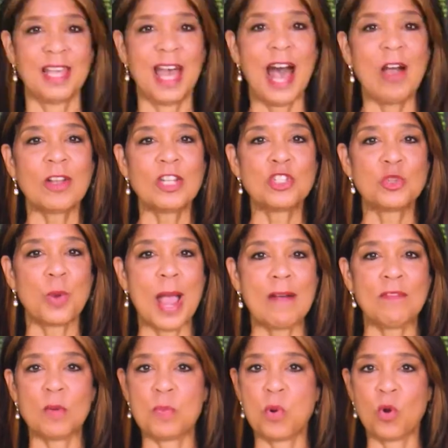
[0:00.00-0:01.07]
How can
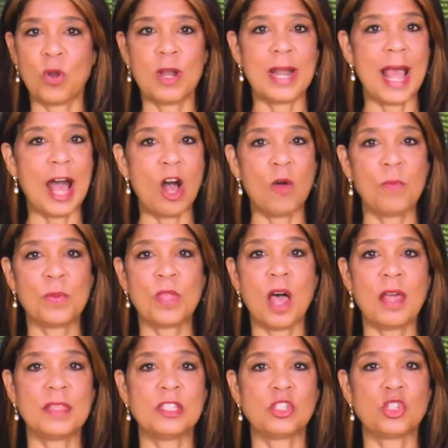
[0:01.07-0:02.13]
Travelport help with
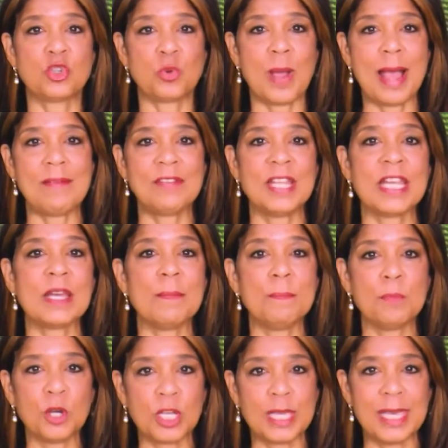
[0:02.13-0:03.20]
all this traveling
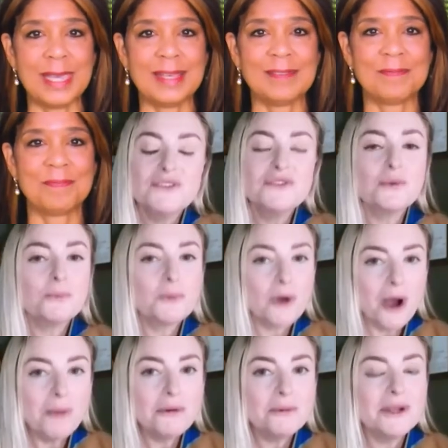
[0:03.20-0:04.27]
and booking? So you're
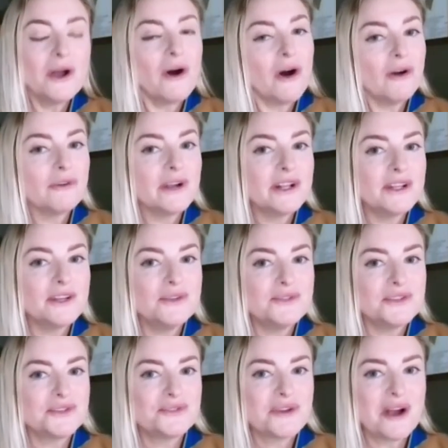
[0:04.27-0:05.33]
probably already
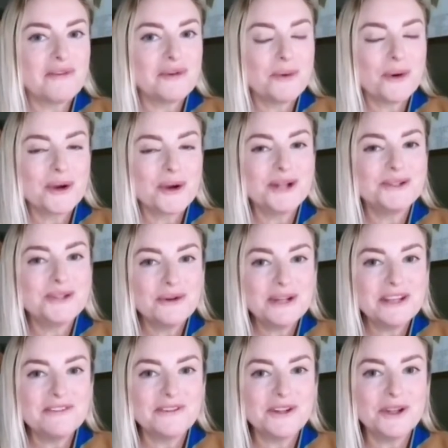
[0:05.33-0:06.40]
using Travelport and
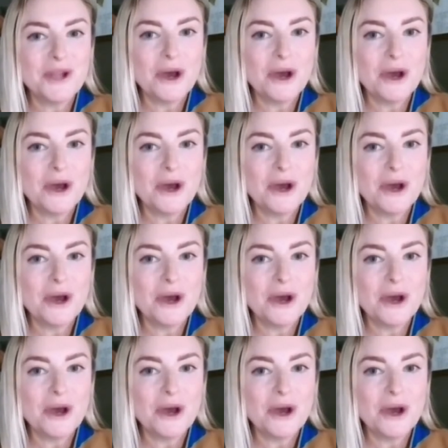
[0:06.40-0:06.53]
don't even